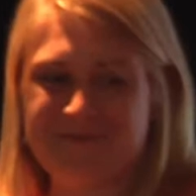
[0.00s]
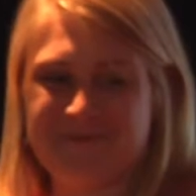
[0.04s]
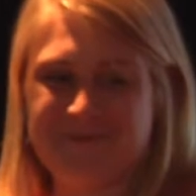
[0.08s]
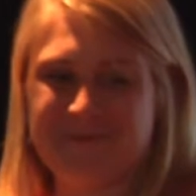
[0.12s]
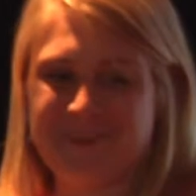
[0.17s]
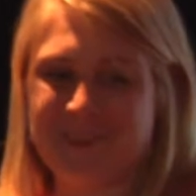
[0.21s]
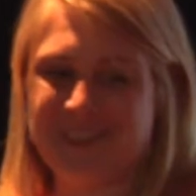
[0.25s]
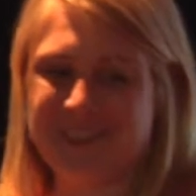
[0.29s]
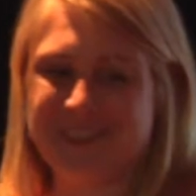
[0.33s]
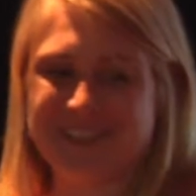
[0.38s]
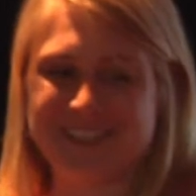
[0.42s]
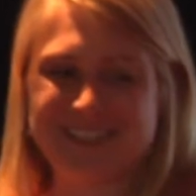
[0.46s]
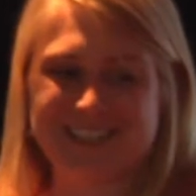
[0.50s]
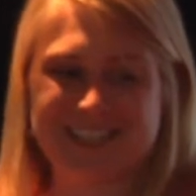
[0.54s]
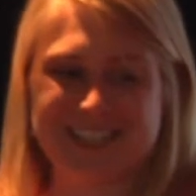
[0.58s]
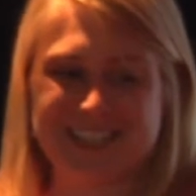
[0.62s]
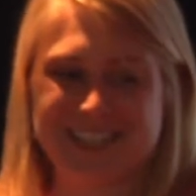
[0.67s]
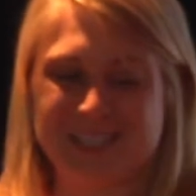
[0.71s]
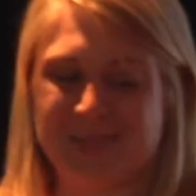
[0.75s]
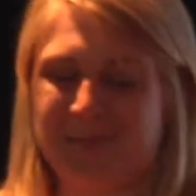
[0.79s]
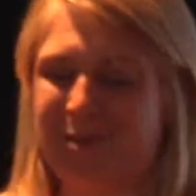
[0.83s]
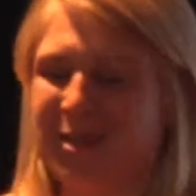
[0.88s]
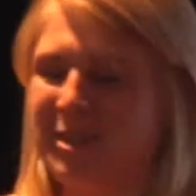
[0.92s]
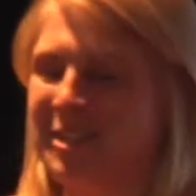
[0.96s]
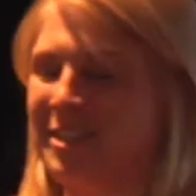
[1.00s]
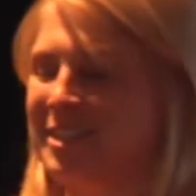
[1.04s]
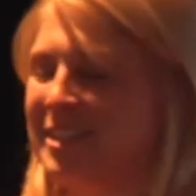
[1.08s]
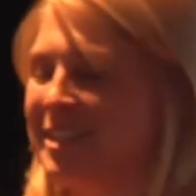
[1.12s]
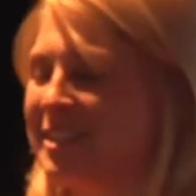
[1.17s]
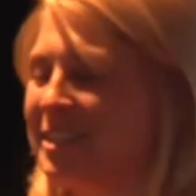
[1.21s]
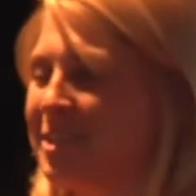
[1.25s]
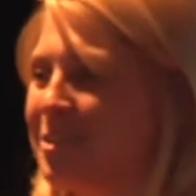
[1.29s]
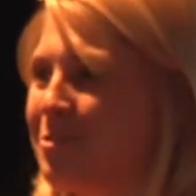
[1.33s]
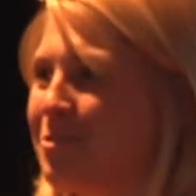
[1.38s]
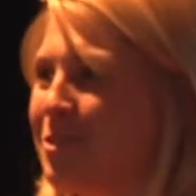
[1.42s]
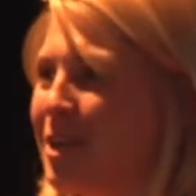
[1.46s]
first experience
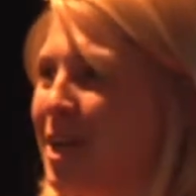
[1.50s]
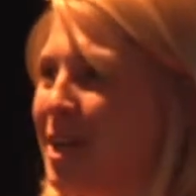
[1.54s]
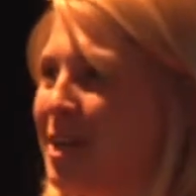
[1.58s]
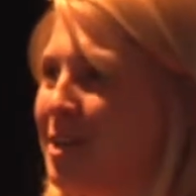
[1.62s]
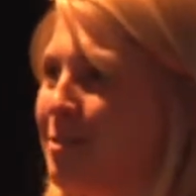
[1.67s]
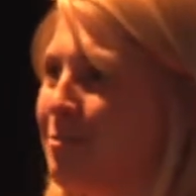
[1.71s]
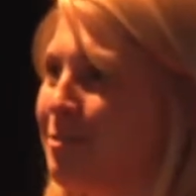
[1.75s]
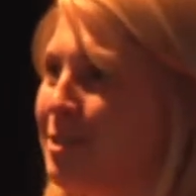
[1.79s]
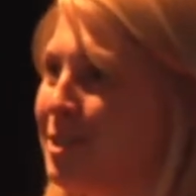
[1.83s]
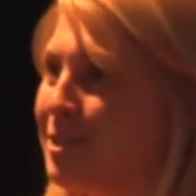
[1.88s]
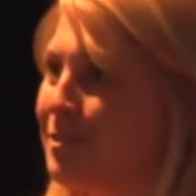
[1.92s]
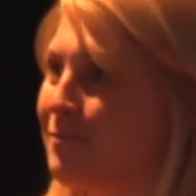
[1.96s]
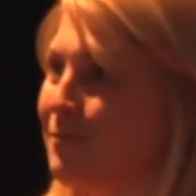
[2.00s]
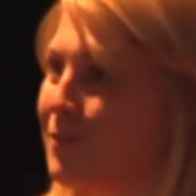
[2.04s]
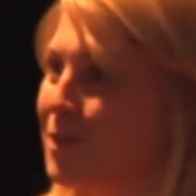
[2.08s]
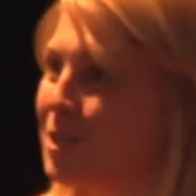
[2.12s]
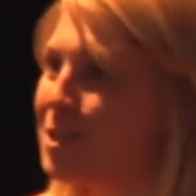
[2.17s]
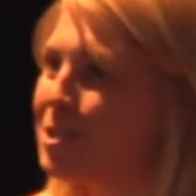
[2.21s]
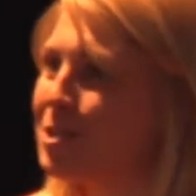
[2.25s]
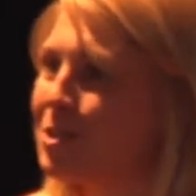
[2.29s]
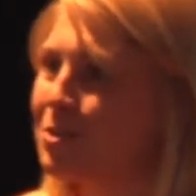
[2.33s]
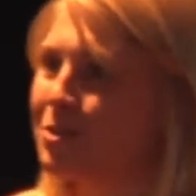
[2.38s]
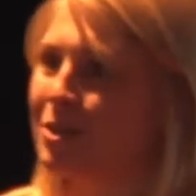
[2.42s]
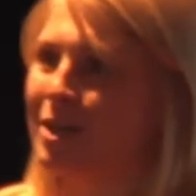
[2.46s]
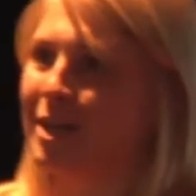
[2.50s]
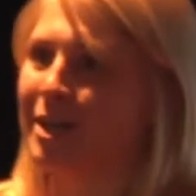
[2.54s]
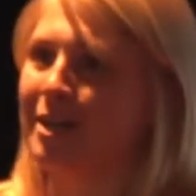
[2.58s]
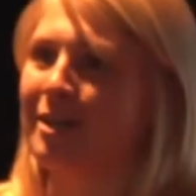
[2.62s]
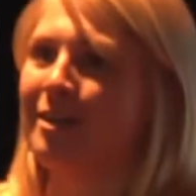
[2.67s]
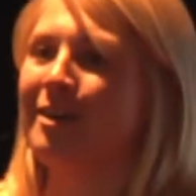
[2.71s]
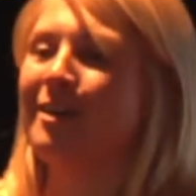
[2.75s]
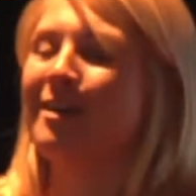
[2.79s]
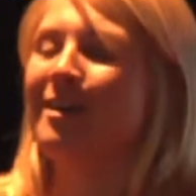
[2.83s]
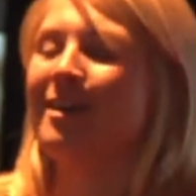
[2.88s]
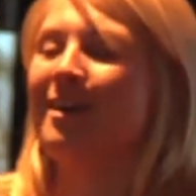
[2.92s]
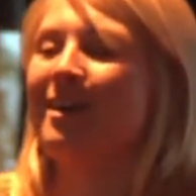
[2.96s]
as a creator was first
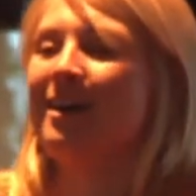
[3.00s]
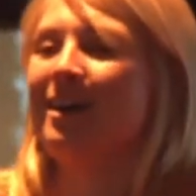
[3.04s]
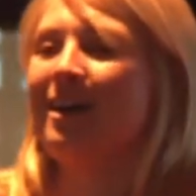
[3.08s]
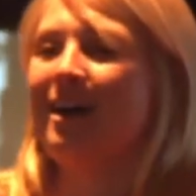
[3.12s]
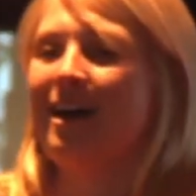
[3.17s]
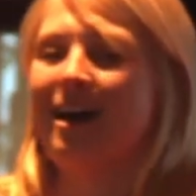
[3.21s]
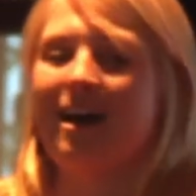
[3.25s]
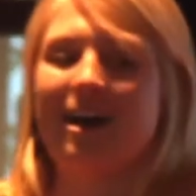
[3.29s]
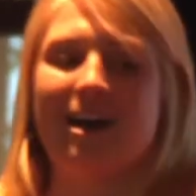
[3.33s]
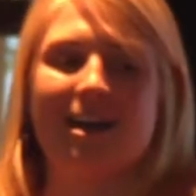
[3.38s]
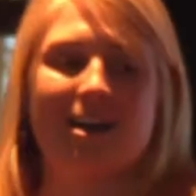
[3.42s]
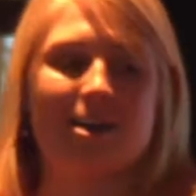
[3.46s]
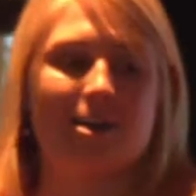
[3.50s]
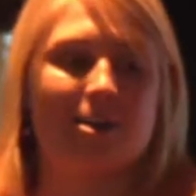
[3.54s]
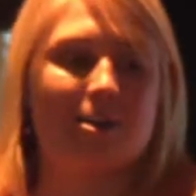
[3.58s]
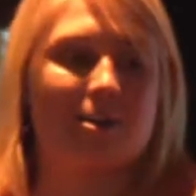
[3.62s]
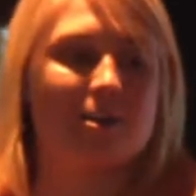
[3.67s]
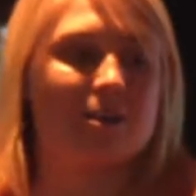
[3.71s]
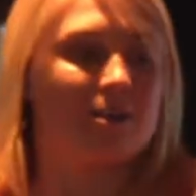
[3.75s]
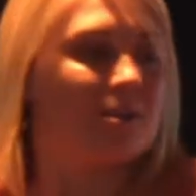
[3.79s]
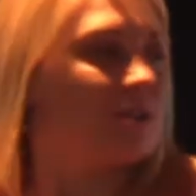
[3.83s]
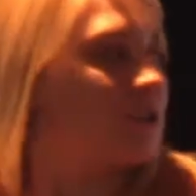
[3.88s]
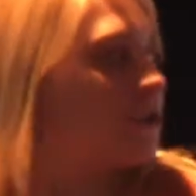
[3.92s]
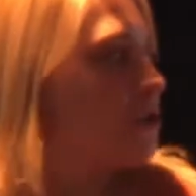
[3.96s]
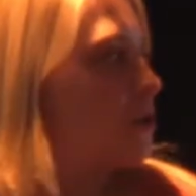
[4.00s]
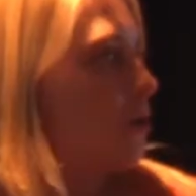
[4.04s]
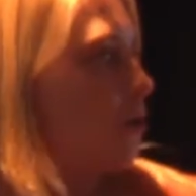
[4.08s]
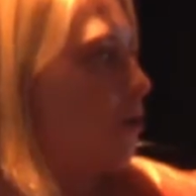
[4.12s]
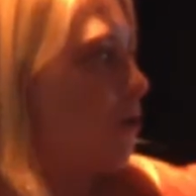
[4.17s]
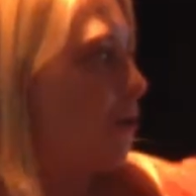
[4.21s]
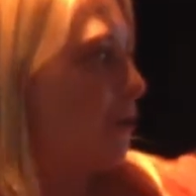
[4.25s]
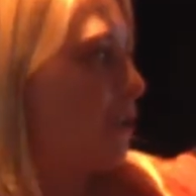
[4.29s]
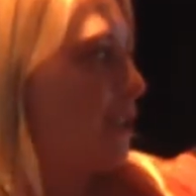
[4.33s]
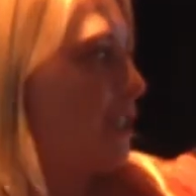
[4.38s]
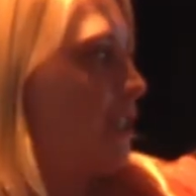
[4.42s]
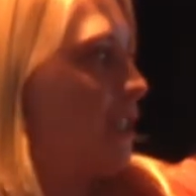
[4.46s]
grade. I
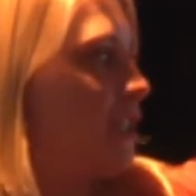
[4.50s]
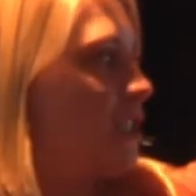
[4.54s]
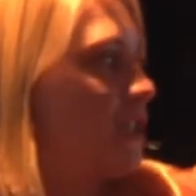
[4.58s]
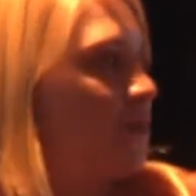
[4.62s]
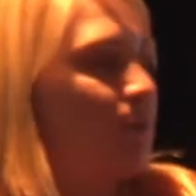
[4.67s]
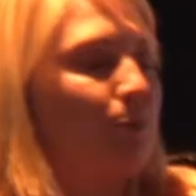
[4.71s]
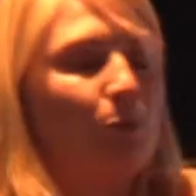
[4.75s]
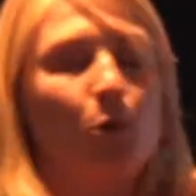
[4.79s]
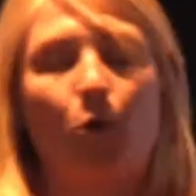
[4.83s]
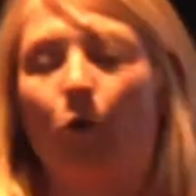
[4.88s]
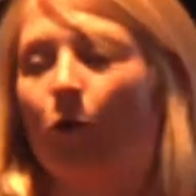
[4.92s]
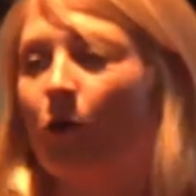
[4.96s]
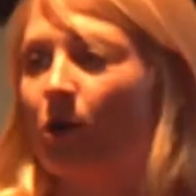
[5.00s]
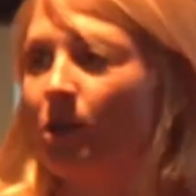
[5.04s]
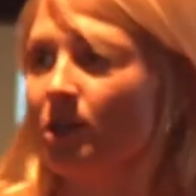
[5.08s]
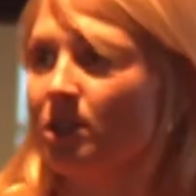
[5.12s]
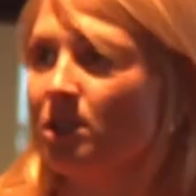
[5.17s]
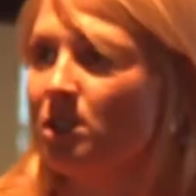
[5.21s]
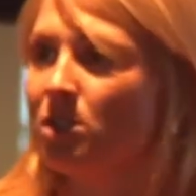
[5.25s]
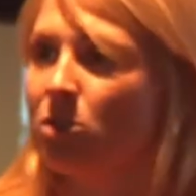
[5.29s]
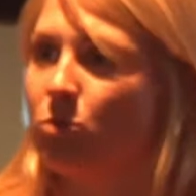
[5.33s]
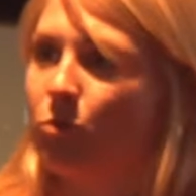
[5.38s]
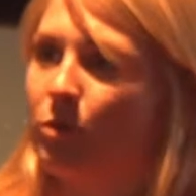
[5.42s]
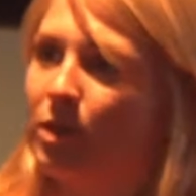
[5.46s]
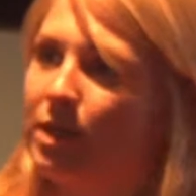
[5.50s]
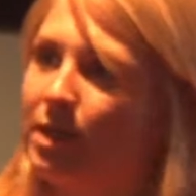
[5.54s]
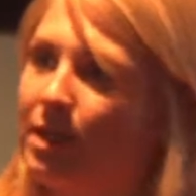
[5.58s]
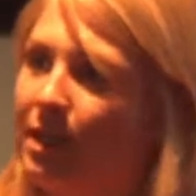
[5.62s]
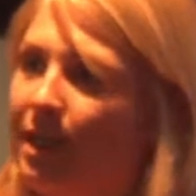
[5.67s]
sold these boards with